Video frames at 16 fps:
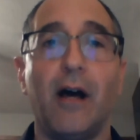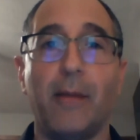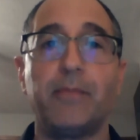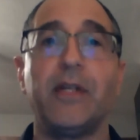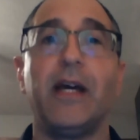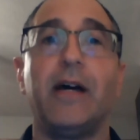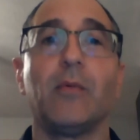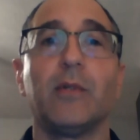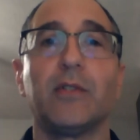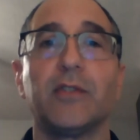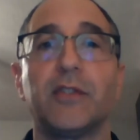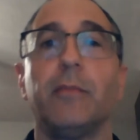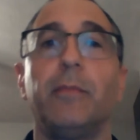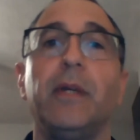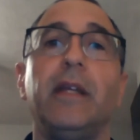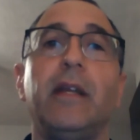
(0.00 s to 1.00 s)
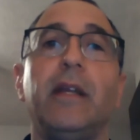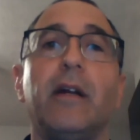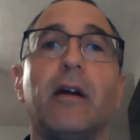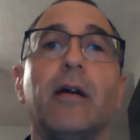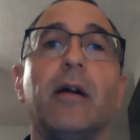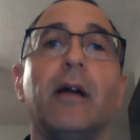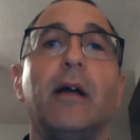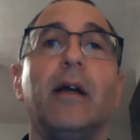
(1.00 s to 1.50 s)
Uptown will still be
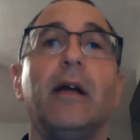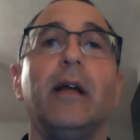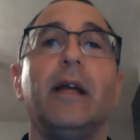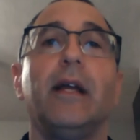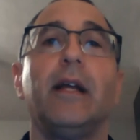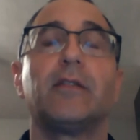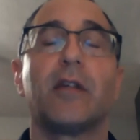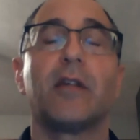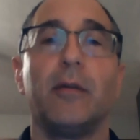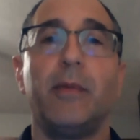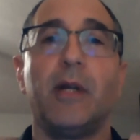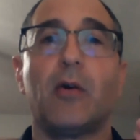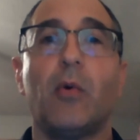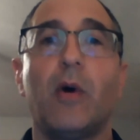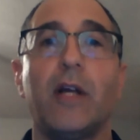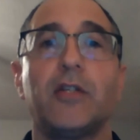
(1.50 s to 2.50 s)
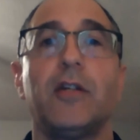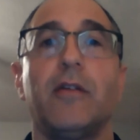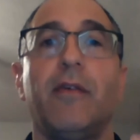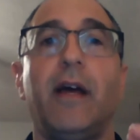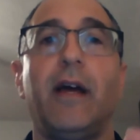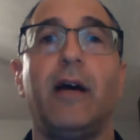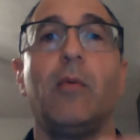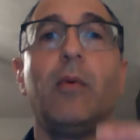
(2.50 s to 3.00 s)
here. It's going to be a question of
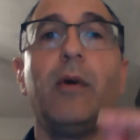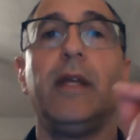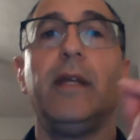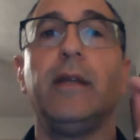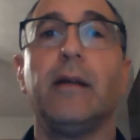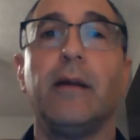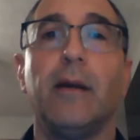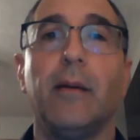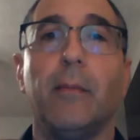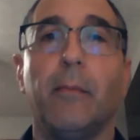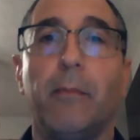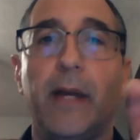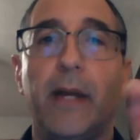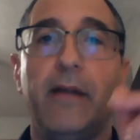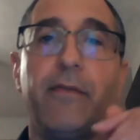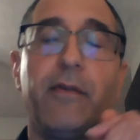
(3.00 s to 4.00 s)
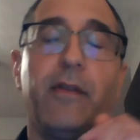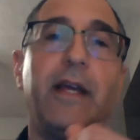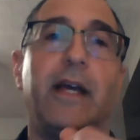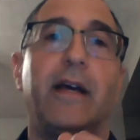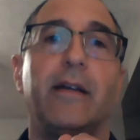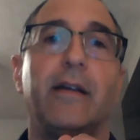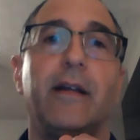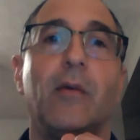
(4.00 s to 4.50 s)
how we pay for
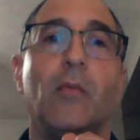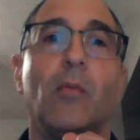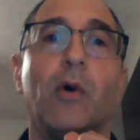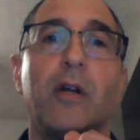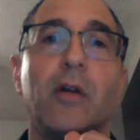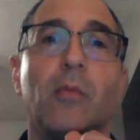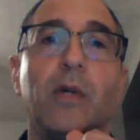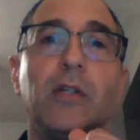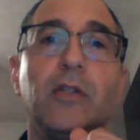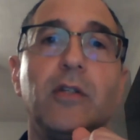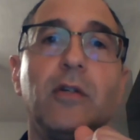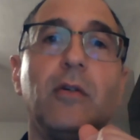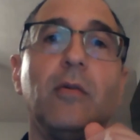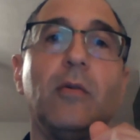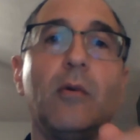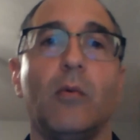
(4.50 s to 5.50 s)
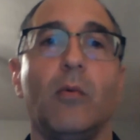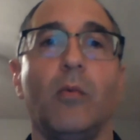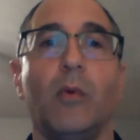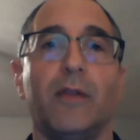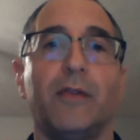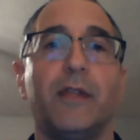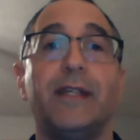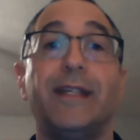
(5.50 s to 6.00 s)
that and what can we do
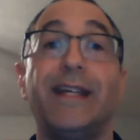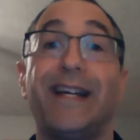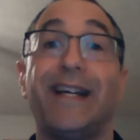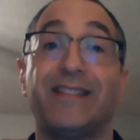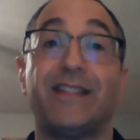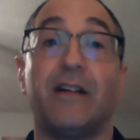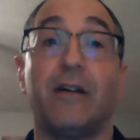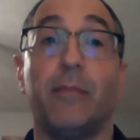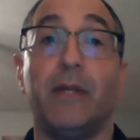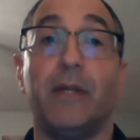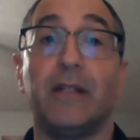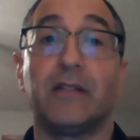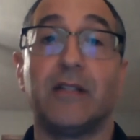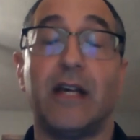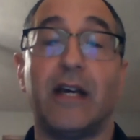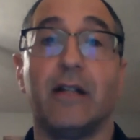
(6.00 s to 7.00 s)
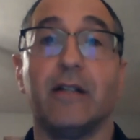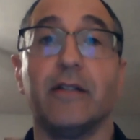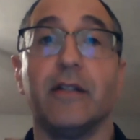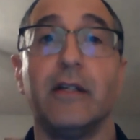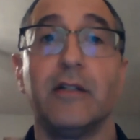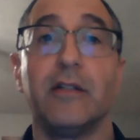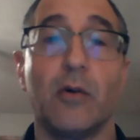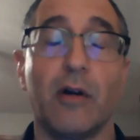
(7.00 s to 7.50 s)
with the debts that are being saddled
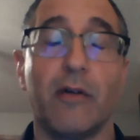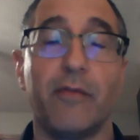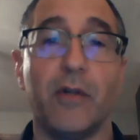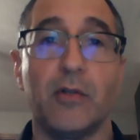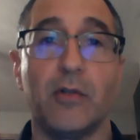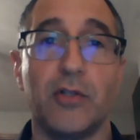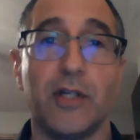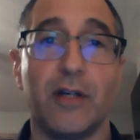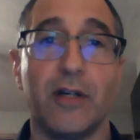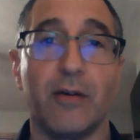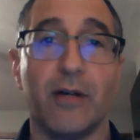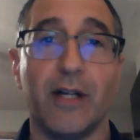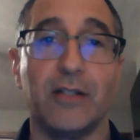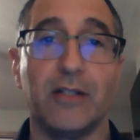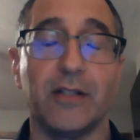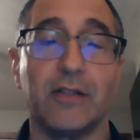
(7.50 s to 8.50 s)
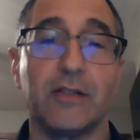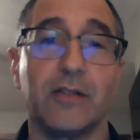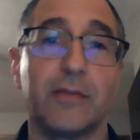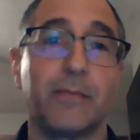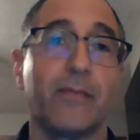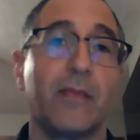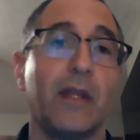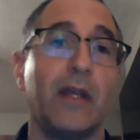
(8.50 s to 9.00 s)
to our future generations.
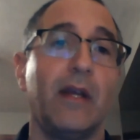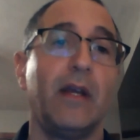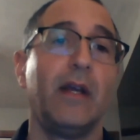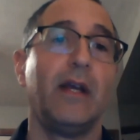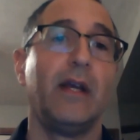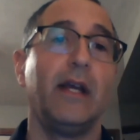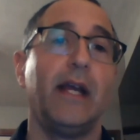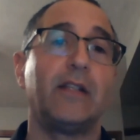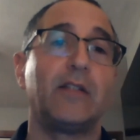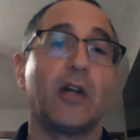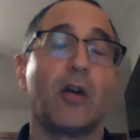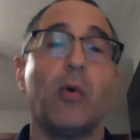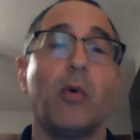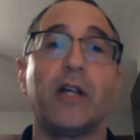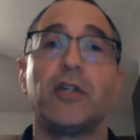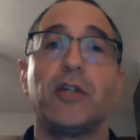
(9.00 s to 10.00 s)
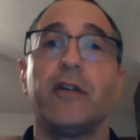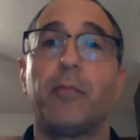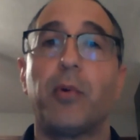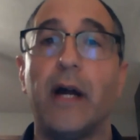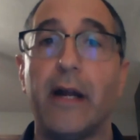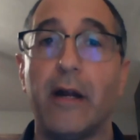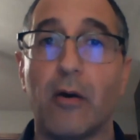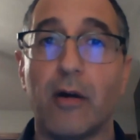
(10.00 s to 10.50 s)
It's a question of
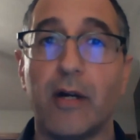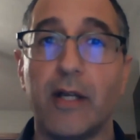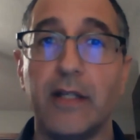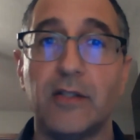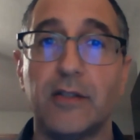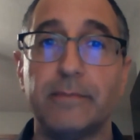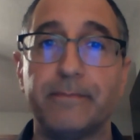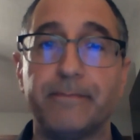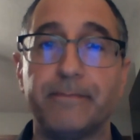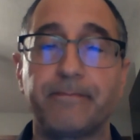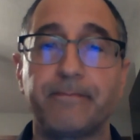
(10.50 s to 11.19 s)
priorities.